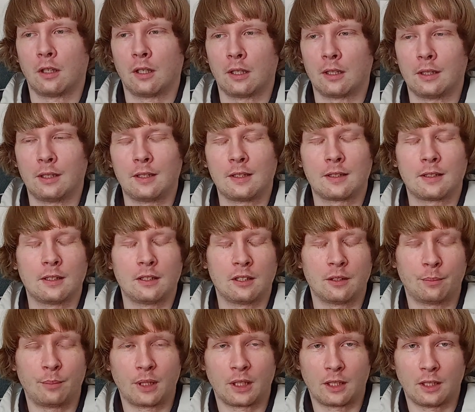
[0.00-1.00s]
at least in
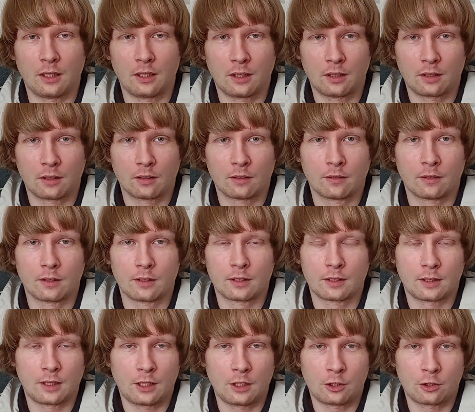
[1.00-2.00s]
the beginning
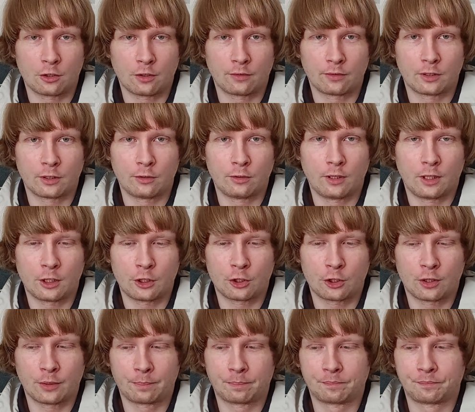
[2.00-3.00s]
stage of the
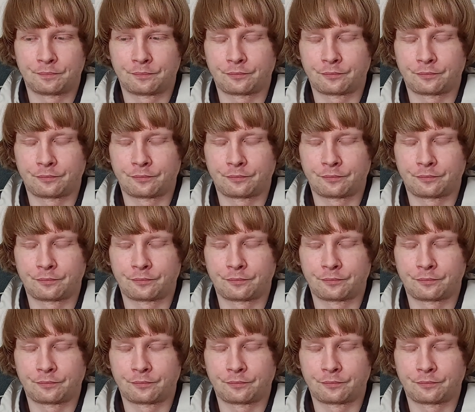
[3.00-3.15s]
relationship.